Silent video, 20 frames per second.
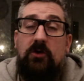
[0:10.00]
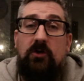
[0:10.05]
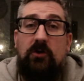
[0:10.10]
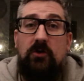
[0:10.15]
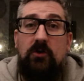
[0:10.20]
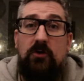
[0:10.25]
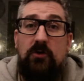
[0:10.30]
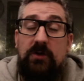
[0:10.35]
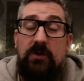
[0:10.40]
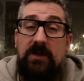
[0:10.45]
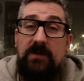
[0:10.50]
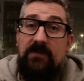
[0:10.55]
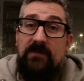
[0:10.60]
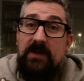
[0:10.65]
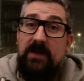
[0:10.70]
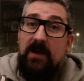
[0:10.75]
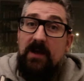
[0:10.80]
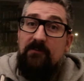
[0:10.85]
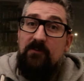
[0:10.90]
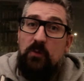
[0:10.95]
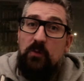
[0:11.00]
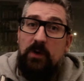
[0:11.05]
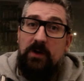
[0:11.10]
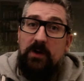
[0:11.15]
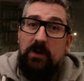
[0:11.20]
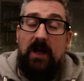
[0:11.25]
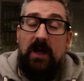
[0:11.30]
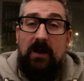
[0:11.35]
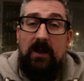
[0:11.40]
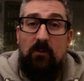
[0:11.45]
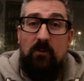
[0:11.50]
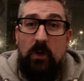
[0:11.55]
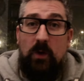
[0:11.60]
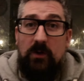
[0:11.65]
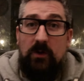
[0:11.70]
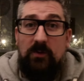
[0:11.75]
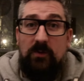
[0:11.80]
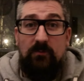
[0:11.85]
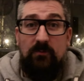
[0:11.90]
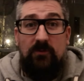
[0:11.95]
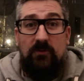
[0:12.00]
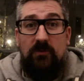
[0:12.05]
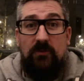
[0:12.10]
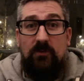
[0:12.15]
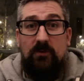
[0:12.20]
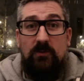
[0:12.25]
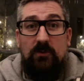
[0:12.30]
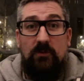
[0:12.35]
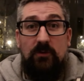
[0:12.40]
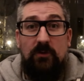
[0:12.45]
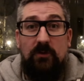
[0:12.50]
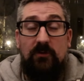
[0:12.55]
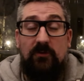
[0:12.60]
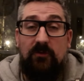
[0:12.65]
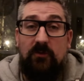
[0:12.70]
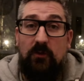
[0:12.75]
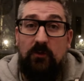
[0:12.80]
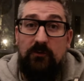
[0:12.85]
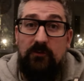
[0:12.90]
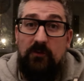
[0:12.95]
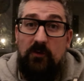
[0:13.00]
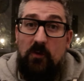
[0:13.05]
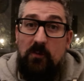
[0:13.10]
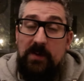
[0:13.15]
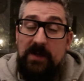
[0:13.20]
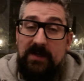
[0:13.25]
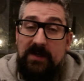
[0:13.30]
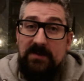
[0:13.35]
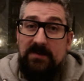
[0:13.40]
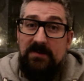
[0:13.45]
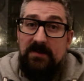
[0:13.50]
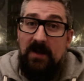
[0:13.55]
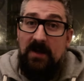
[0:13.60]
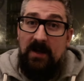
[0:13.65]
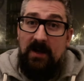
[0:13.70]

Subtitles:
Good evening, everyone, and welcome to SCOTONOMICS.